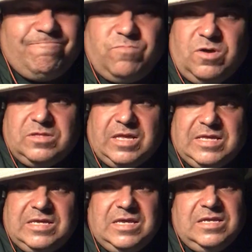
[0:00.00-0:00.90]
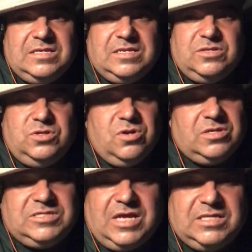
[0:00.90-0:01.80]
Look, the key to the New
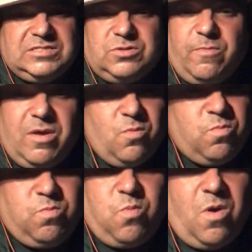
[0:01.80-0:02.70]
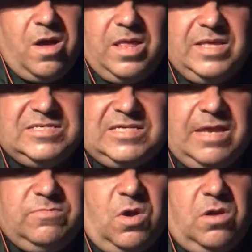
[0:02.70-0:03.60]
York Jets, no matter what, is
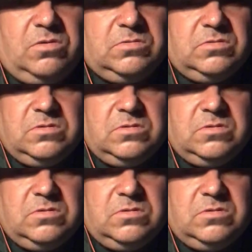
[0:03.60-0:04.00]
Sam Darnold.